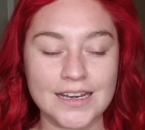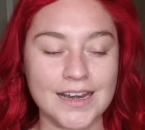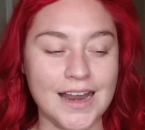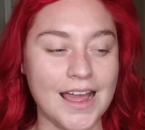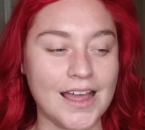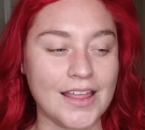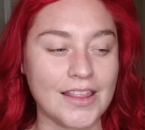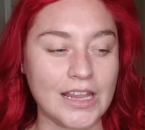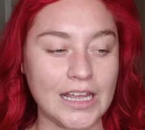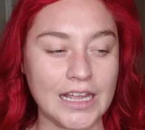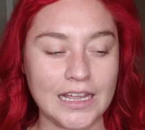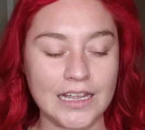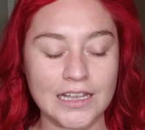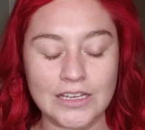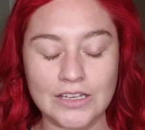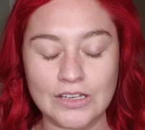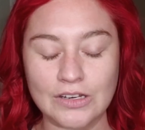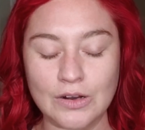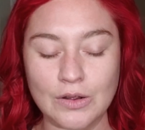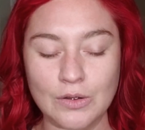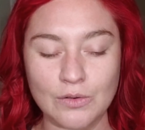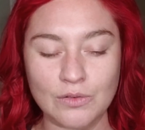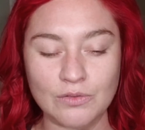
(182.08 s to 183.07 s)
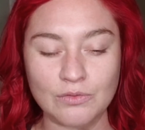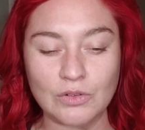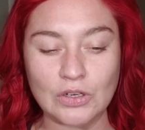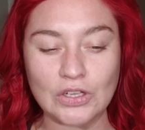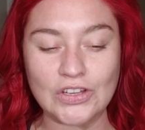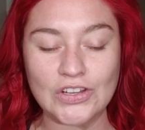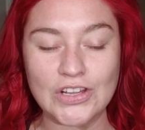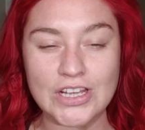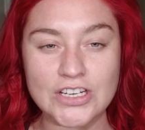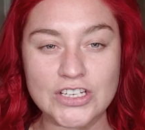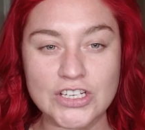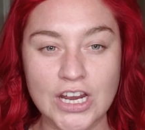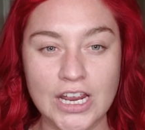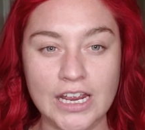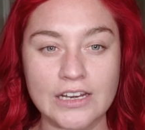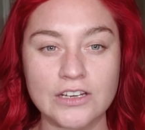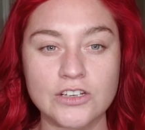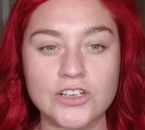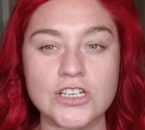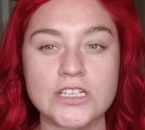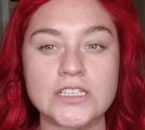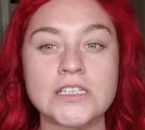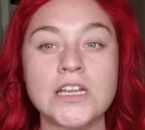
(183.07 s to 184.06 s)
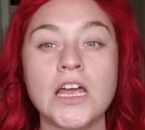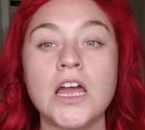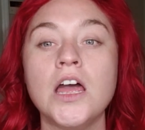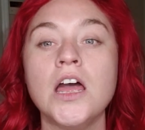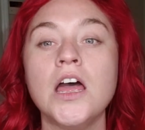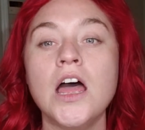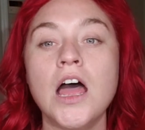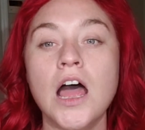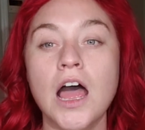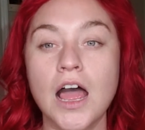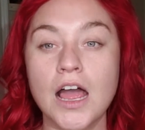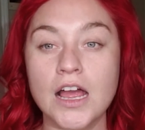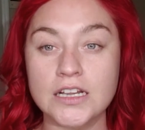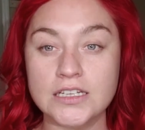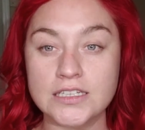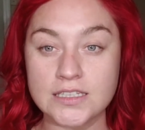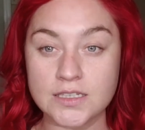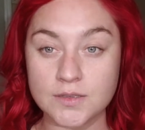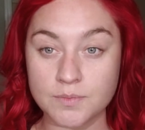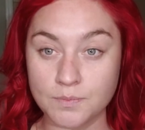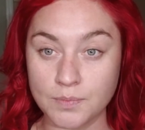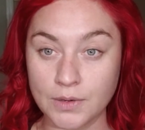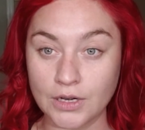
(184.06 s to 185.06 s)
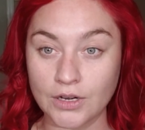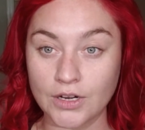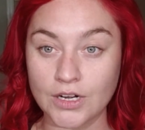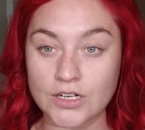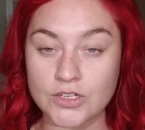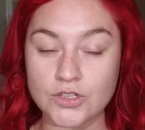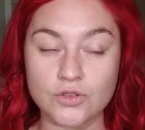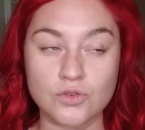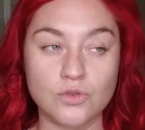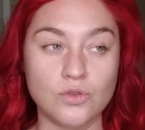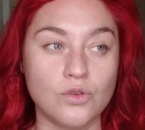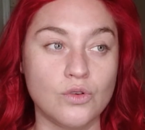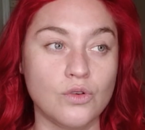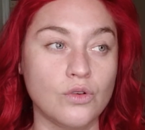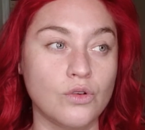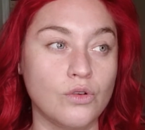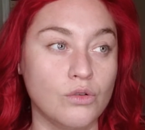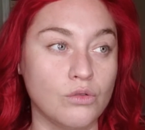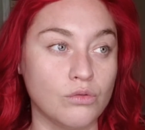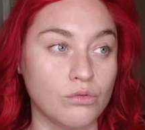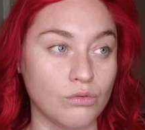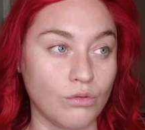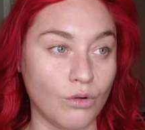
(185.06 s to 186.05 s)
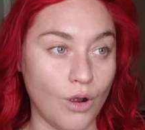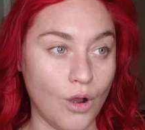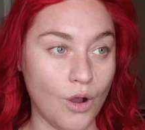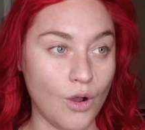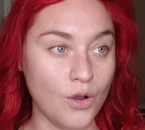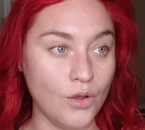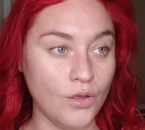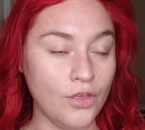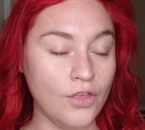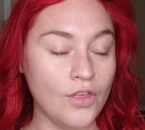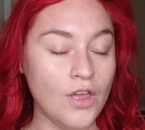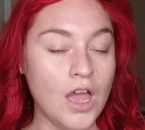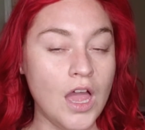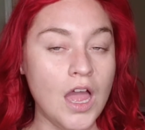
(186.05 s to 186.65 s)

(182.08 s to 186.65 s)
not like, religion, just a spiritual growth.